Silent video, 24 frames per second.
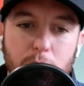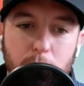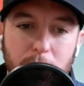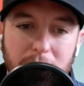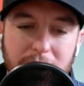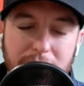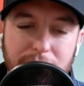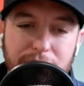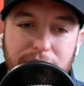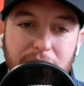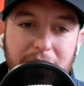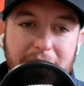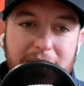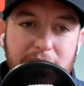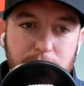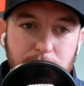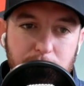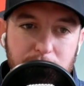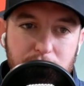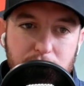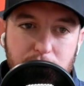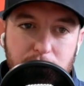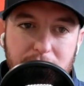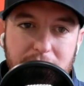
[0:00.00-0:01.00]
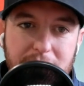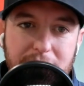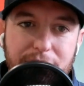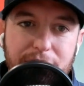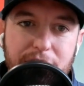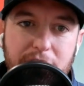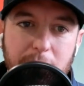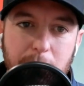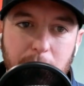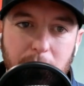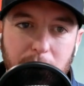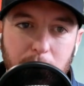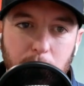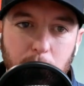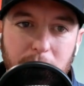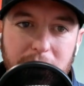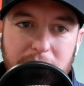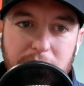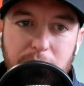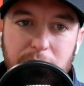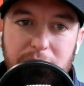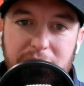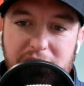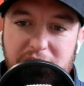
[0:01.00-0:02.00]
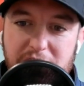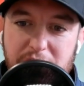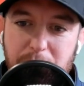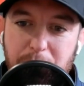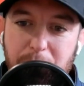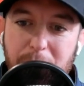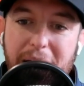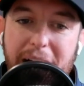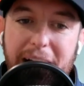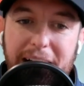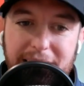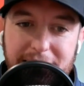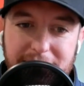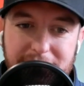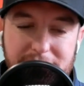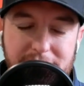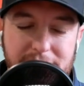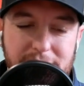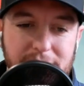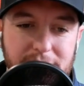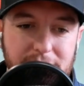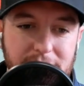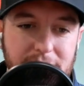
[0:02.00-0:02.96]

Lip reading: What advice would you give them on what to expect,